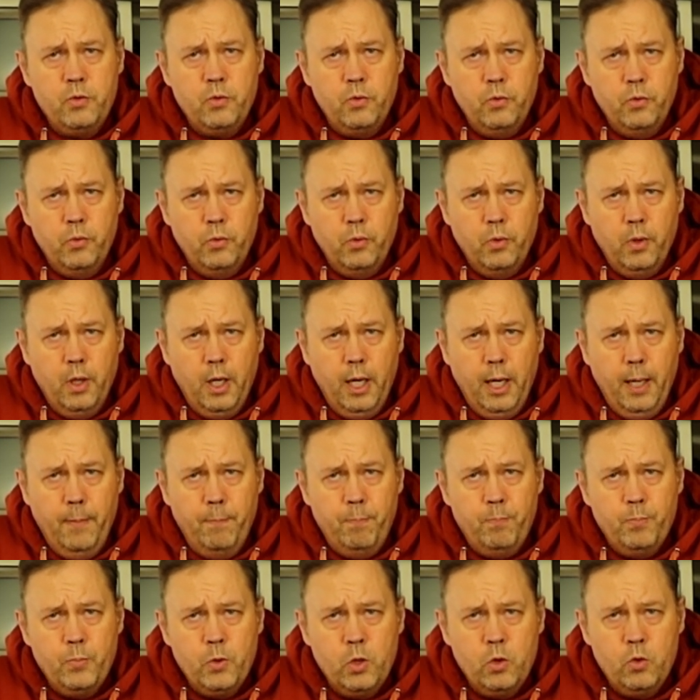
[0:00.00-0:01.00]
to
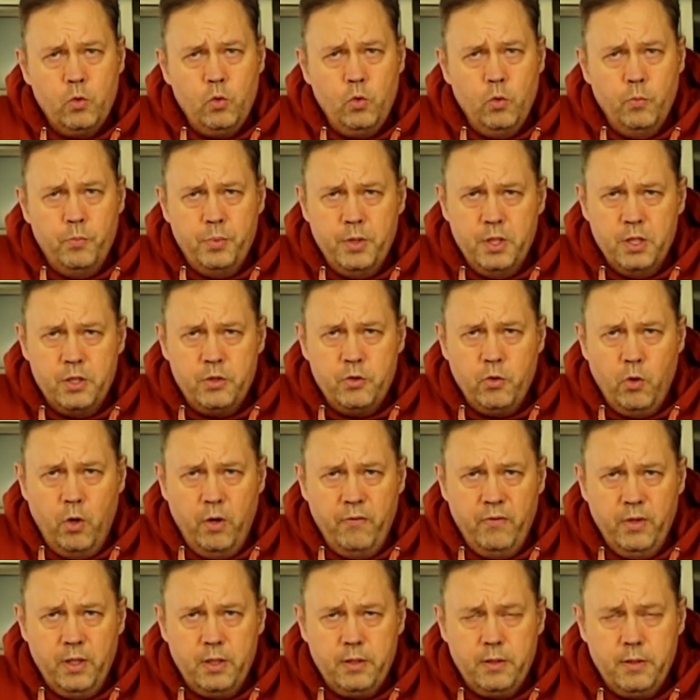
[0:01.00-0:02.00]

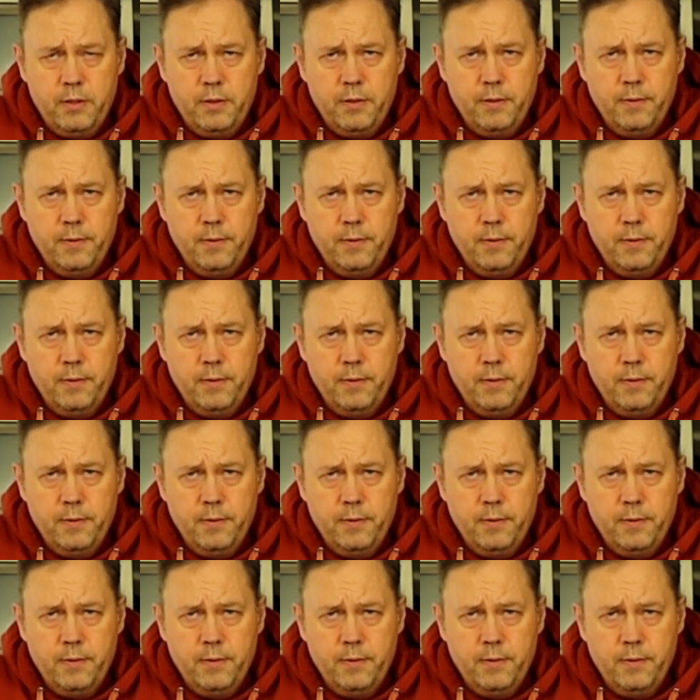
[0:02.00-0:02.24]
preserve it.